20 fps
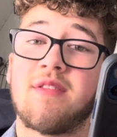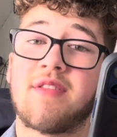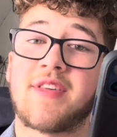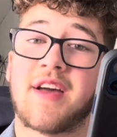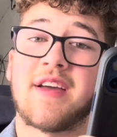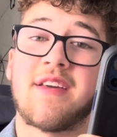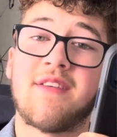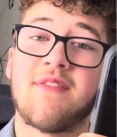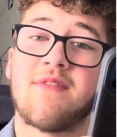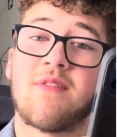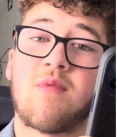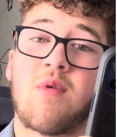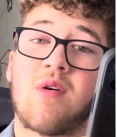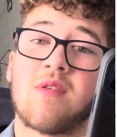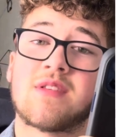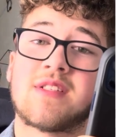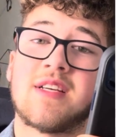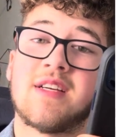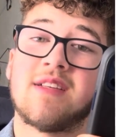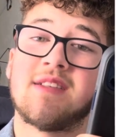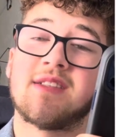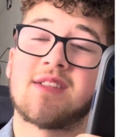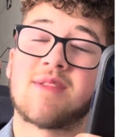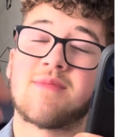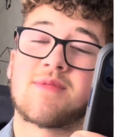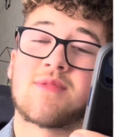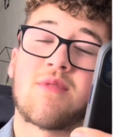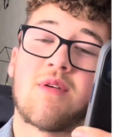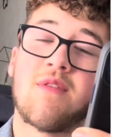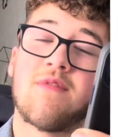Thank you for watching.
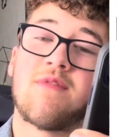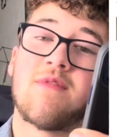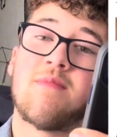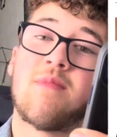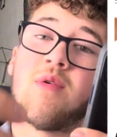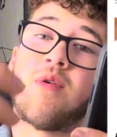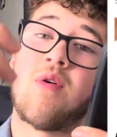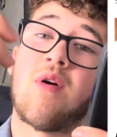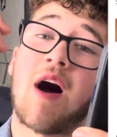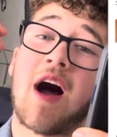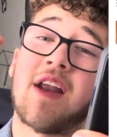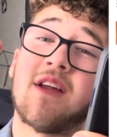Subscribe for more,